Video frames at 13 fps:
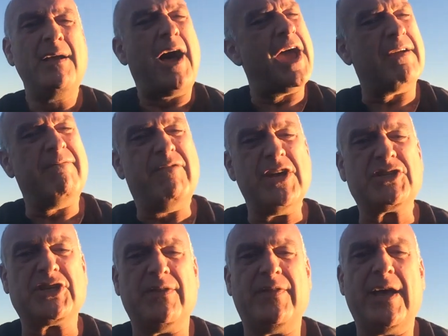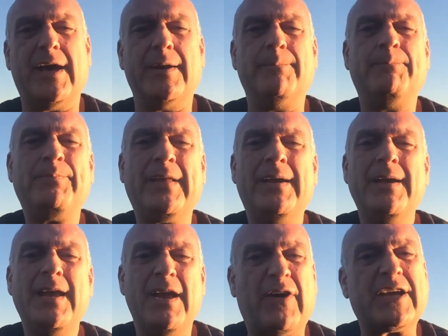I had a vision that
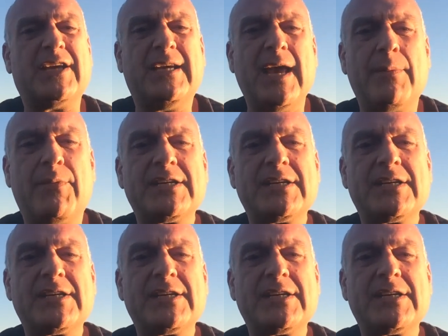if I could get